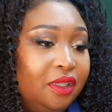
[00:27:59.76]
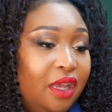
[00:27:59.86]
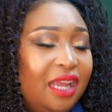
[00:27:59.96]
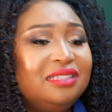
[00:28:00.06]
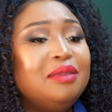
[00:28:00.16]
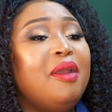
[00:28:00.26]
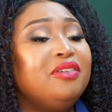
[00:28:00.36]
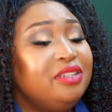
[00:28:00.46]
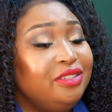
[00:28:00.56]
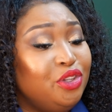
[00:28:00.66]
it's
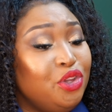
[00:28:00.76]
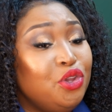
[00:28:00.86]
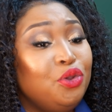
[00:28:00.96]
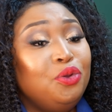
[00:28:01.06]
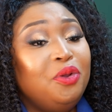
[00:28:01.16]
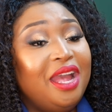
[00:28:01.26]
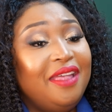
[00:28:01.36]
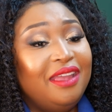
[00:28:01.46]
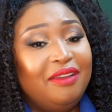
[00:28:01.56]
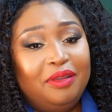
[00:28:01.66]
embarrassing to you,
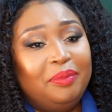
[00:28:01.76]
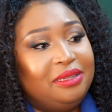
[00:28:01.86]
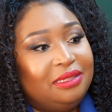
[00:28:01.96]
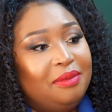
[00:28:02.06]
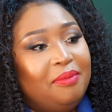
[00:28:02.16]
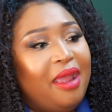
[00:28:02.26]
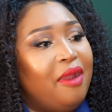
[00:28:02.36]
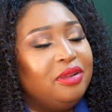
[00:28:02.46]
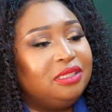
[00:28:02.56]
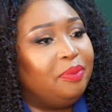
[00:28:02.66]
and everybody's
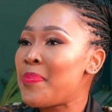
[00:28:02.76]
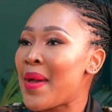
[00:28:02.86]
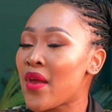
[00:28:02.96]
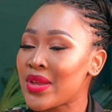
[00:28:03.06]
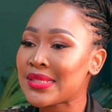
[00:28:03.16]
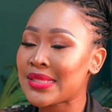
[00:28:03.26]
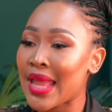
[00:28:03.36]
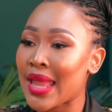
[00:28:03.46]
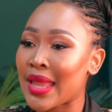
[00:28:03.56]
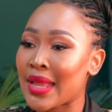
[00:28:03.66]
embarrassed It's
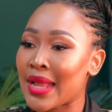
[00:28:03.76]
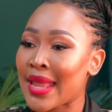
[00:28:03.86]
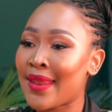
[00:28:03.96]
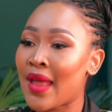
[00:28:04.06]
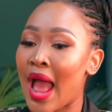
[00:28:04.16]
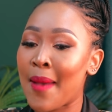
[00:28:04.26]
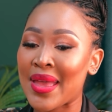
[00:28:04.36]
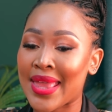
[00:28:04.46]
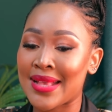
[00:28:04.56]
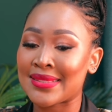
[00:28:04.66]
embarrassing. And I'm a
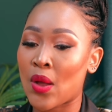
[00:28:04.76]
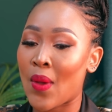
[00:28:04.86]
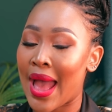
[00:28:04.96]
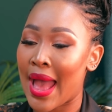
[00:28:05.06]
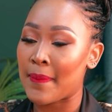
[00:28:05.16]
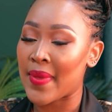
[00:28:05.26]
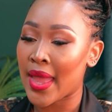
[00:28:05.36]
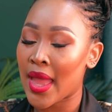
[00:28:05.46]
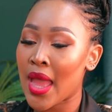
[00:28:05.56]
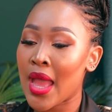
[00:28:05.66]
guest, our hambe.
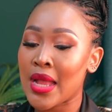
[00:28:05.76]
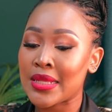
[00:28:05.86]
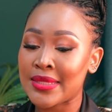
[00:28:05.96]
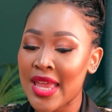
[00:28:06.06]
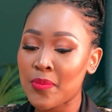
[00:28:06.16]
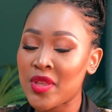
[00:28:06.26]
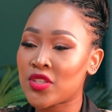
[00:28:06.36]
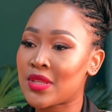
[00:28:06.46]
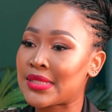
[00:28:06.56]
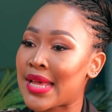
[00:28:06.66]
Take me to
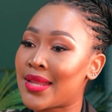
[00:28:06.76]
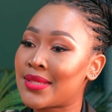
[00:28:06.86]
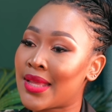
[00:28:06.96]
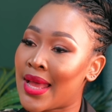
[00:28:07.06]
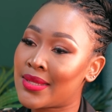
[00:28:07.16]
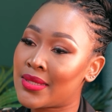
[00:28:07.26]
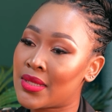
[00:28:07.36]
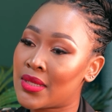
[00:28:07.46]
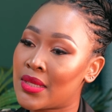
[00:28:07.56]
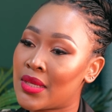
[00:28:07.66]
the side and say, Auntie,